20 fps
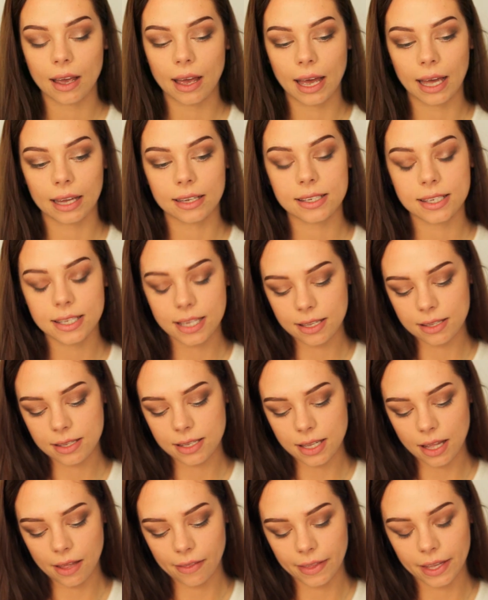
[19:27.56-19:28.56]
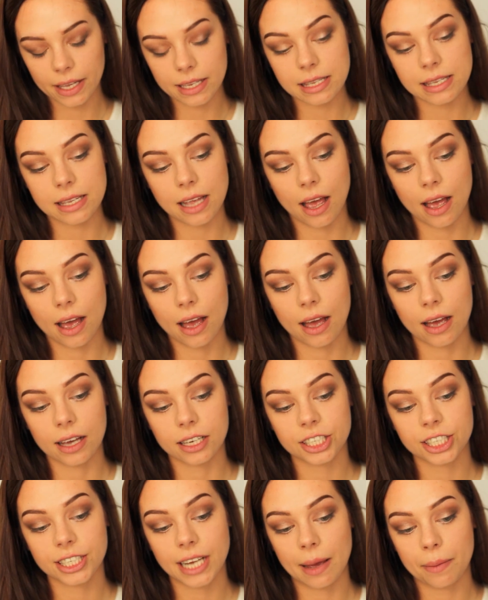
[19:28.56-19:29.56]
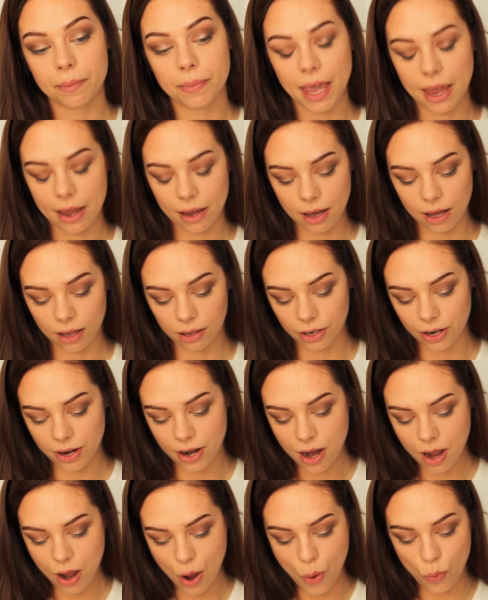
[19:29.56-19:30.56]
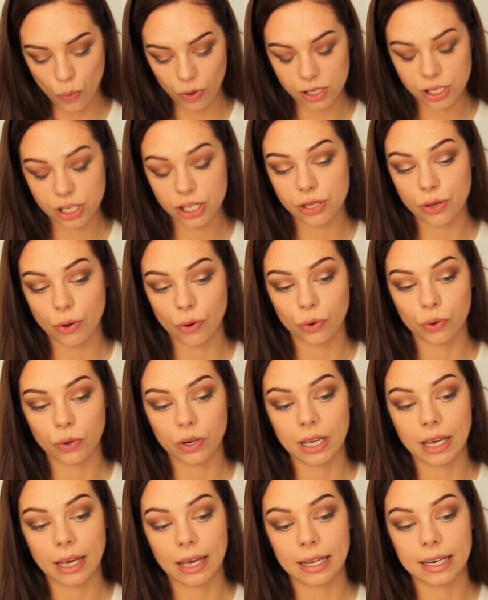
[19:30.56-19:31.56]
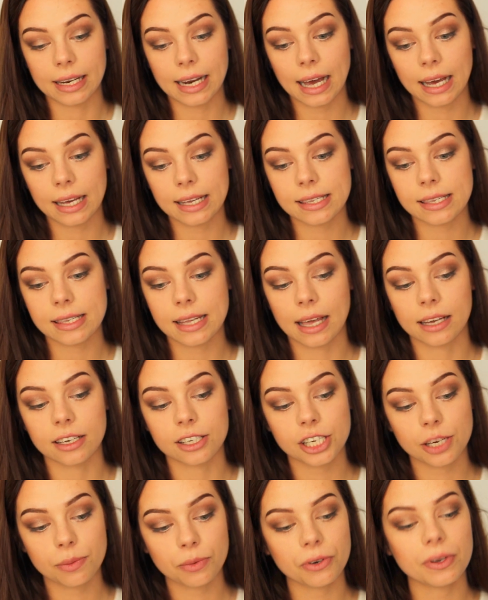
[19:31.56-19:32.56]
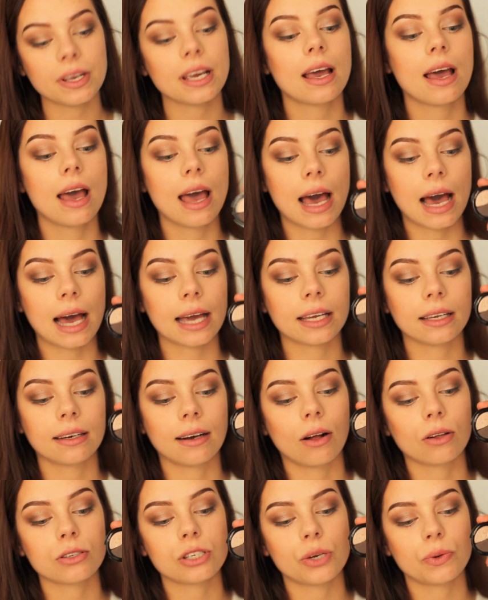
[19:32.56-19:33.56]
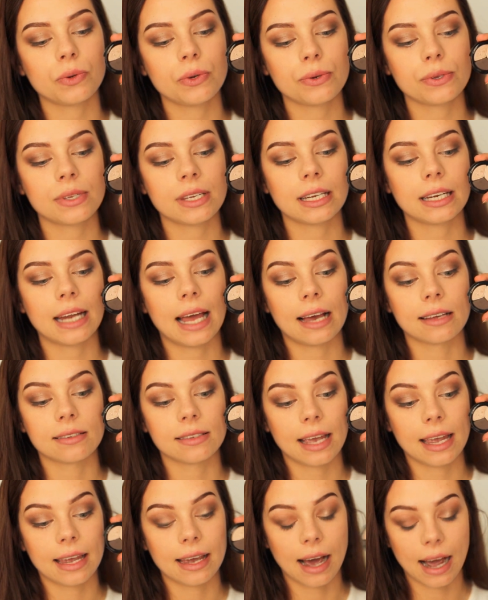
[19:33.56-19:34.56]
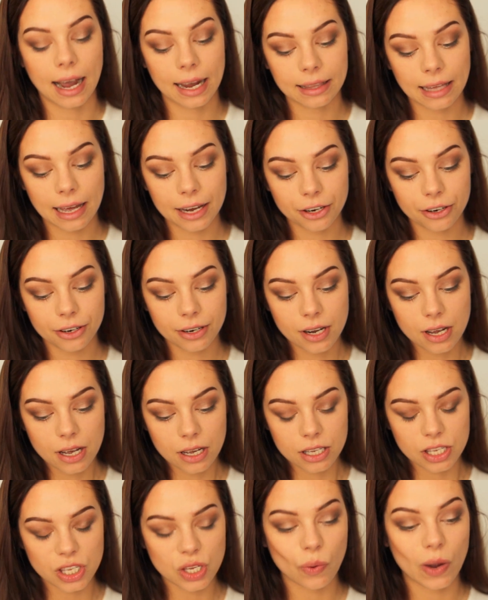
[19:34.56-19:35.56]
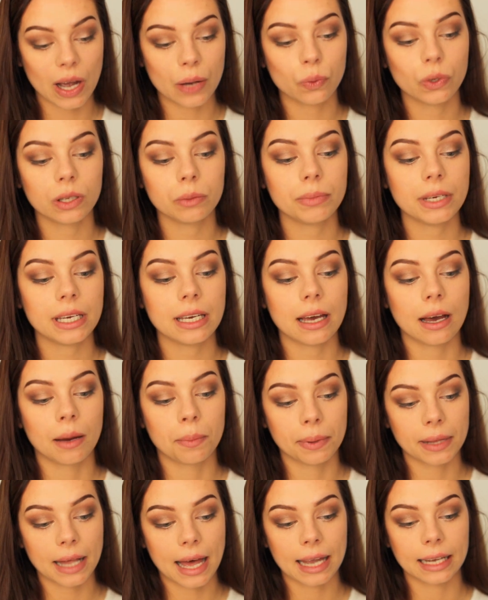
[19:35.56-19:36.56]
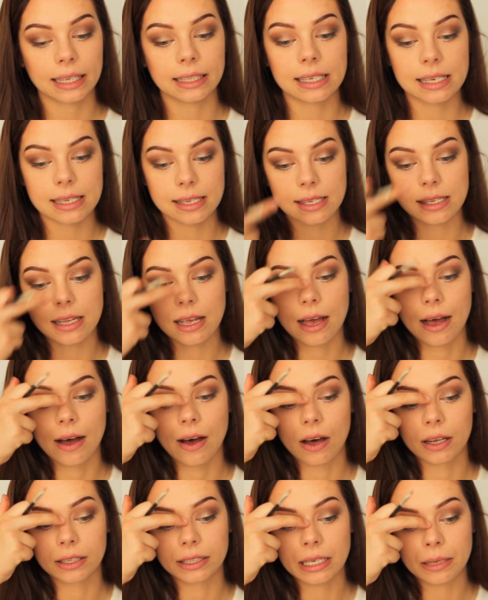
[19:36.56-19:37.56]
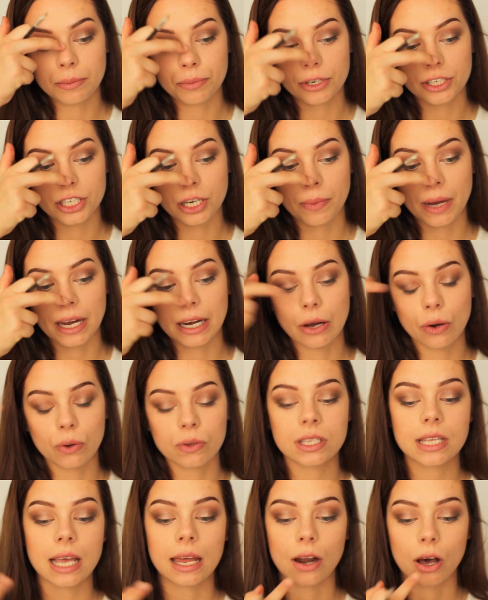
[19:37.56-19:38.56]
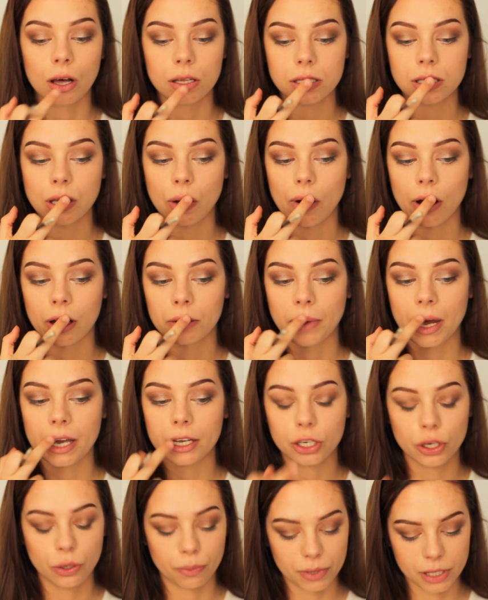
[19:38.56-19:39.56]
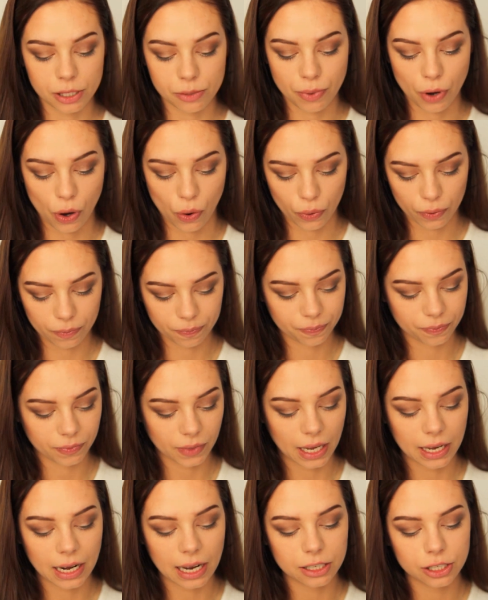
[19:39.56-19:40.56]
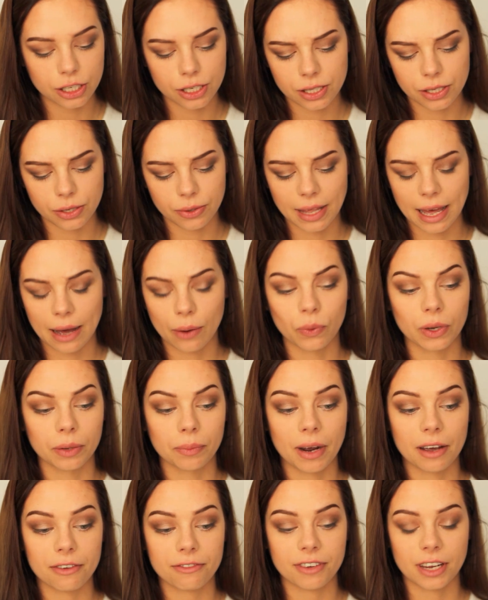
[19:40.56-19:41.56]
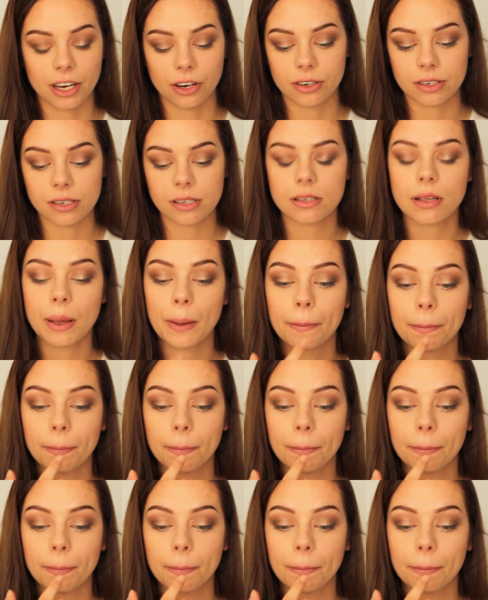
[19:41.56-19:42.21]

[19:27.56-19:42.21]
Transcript: And since this champagne color was so nice and shimmery, I can also use it as a highlighter. So I will be applying this on the bridge of my nose and also on my Cupid's bow. And I just do that with my fingers.